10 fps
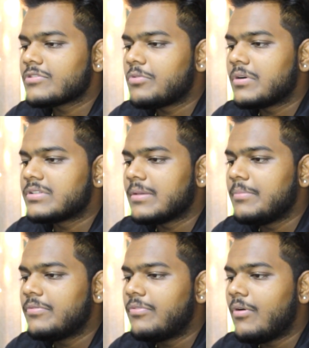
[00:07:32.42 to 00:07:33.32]
what is it?
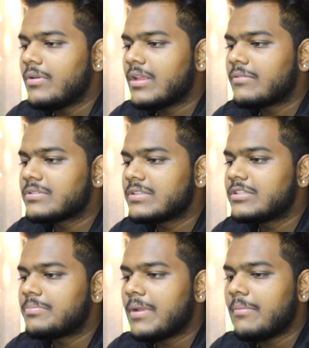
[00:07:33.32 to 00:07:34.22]
Before there was
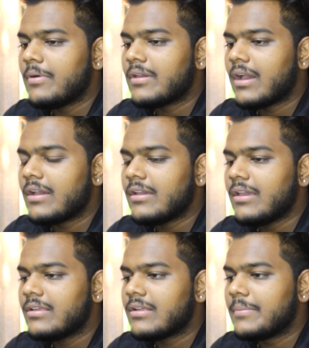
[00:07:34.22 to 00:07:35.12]
this Playboy guy.
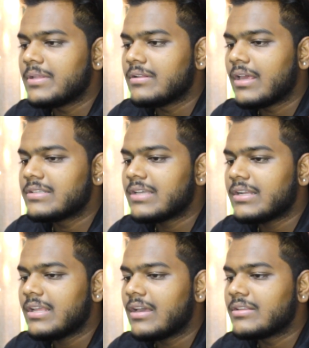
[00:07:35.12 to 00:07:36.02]
I mean,
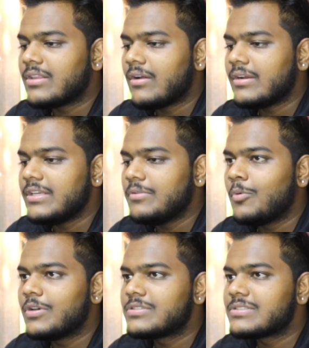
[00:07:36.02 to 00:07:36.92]
exactly. I thought he
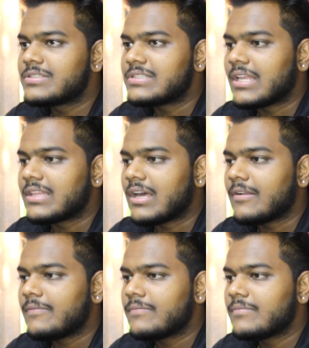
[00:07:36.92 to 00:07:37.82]
was Xatar.
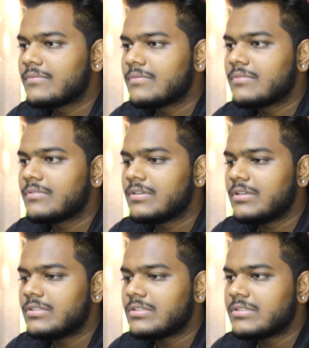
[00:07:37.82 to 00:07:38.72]

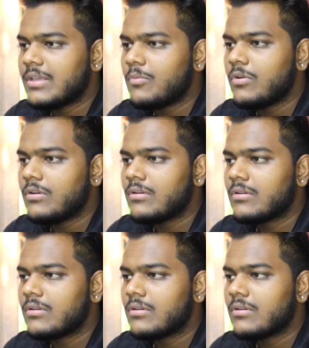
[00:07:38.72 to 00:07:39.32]
It's the same one.